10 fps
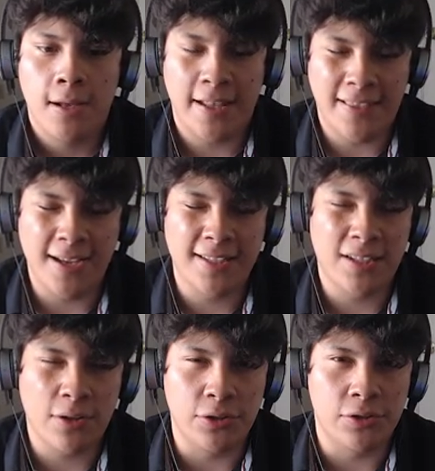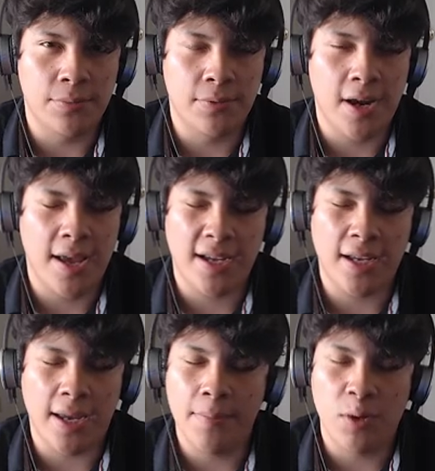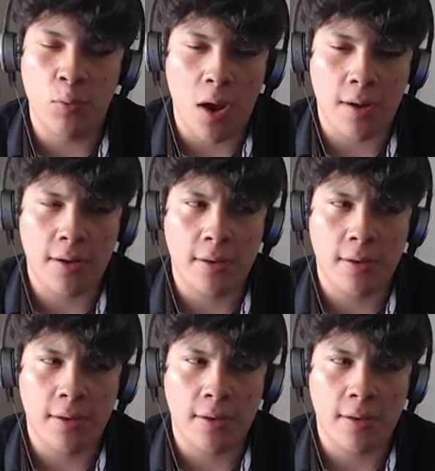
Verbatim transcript: I think he's still a YouTuber. I, I can be wrong.